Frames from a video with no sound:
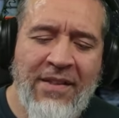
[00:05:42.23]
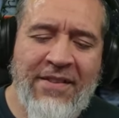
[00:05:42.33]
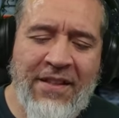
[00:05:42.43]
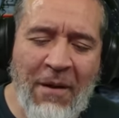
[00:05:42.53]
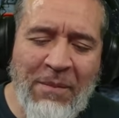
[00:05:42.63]

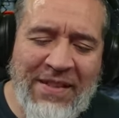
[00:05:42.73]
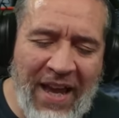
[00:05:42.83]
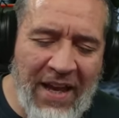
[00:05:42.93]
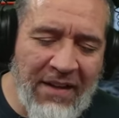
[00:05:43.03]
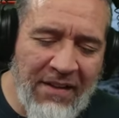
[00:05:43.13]
Some
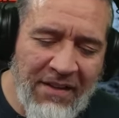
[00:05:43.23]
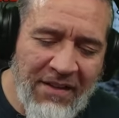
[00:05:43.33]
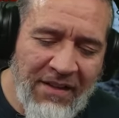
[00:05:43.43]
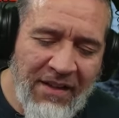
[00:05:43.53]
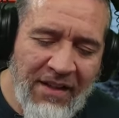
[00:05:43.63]
said
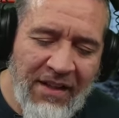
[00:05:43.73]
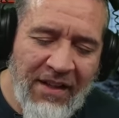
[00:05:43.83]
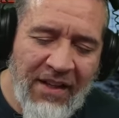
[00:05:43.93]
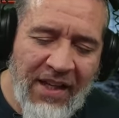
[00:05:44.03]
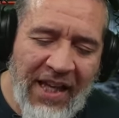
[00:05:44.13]

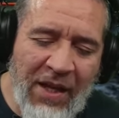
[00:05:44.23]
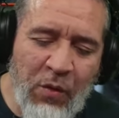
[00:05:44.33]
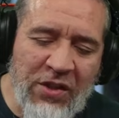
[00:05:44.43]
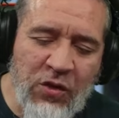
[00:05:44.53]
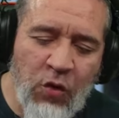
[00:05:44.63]
he
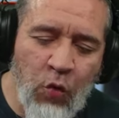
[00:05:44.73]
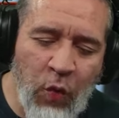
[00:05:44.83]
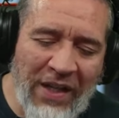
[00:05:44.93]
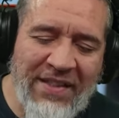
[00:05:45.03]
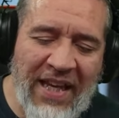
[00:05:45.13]
was
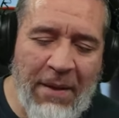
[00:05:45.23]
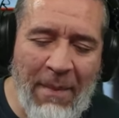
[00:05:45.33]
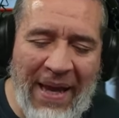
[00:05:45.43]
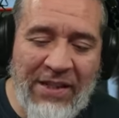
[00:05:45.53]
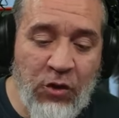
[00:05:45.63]
once a
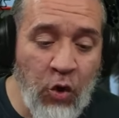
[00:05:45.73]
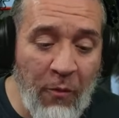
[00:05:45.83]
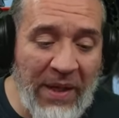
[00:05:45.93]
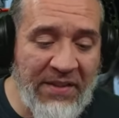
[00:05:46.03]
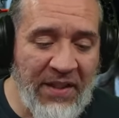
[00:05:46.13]
man
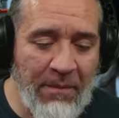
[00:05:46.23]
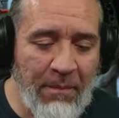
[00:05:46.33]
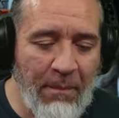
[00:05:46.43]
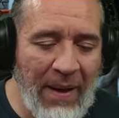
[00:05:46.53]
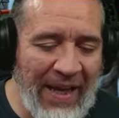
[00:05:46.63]
tormented
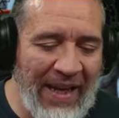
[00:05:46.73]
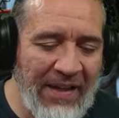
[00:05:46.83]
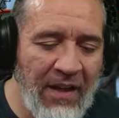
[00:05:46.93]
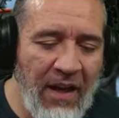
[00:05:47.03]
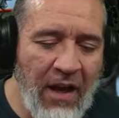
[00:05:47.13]
by
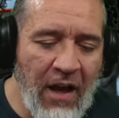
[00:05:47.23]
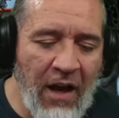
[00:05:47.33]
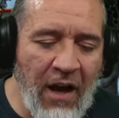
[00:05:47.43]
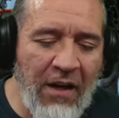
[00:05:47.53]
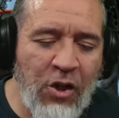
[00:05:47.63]
an
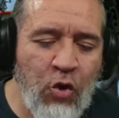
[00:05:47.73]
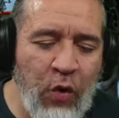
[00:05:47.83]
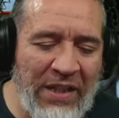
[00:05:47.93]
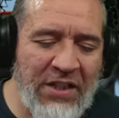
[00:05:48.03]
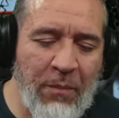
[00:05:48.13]

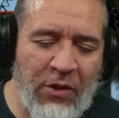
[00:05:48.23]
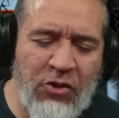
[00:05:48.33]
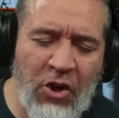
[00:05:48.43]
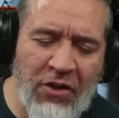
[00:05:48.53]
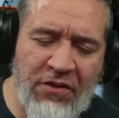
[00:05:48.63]

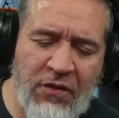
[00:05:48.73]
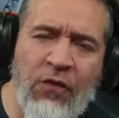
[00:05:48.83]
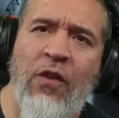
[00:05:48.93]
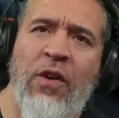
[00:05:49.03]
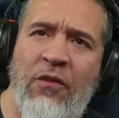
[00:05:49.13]
unquenchable thirst
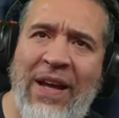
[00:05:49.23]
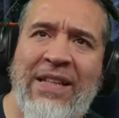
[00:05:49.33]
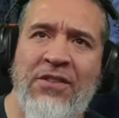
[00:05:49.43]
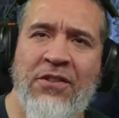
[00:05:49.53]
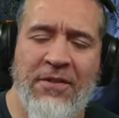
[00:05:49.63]
for
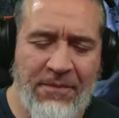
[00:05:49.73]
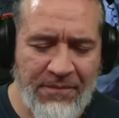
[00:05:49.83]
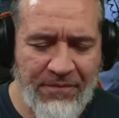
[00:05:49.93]
revenge.